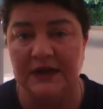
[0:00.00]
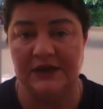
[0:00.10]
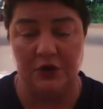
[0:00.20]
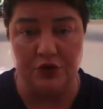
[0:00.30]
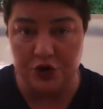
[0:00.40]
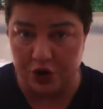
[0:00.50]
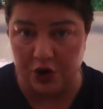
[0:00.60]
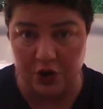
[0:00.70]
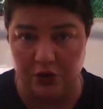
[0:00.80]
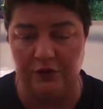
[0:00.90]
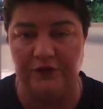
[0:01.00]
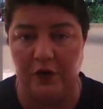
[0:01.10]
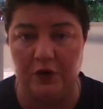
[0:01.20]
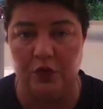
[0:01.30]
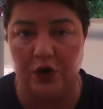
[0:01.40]
So no
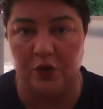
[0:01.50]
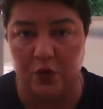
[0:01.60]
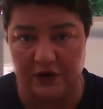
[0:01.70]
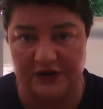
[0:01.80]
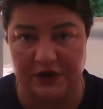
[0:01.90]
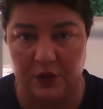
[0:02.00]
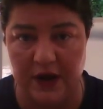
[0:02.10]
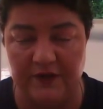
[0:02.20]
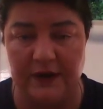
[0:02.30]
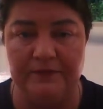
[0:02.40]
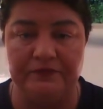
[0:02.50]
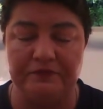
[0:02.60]
phone work whatsoever.